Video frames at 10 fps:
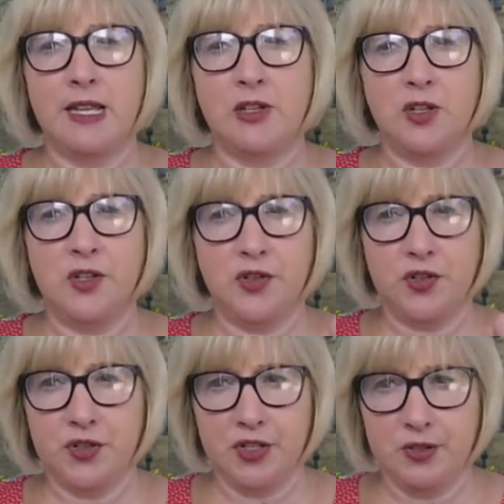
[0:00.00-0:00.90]
National
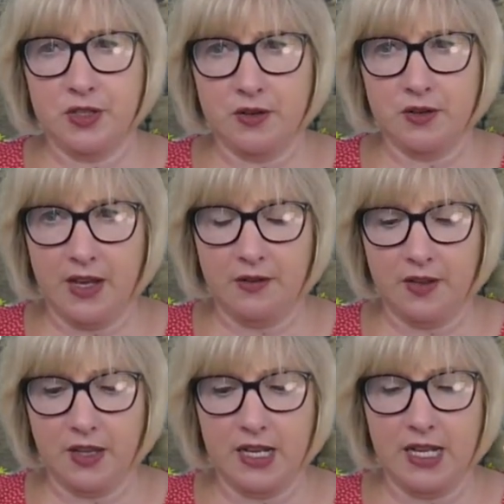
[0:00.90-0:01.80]
Institute of
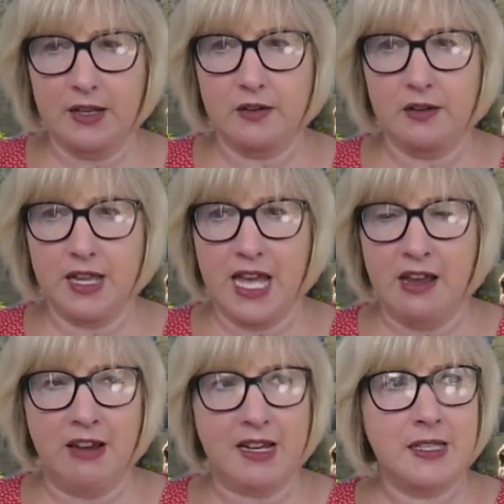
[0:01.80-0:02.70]
Health and Clinical
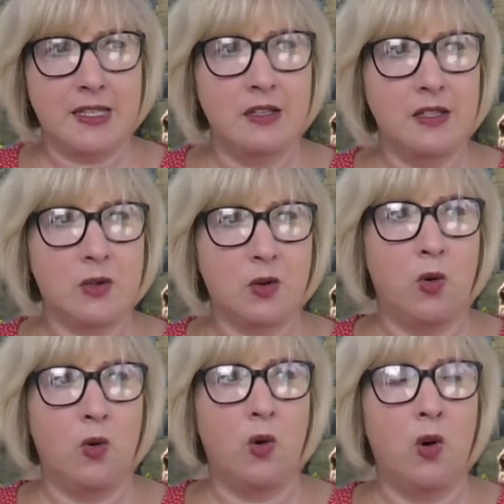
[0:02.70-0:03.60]
Care Excellence,
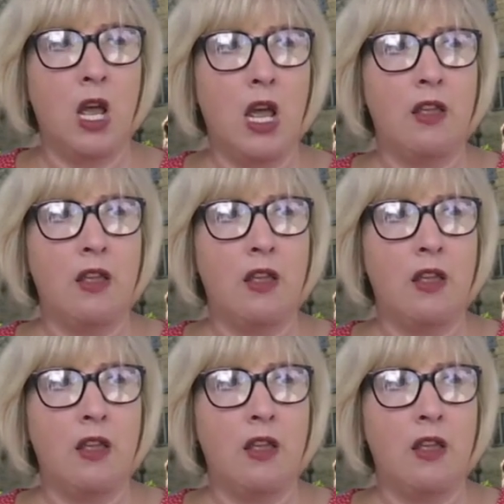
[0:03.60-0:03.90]
or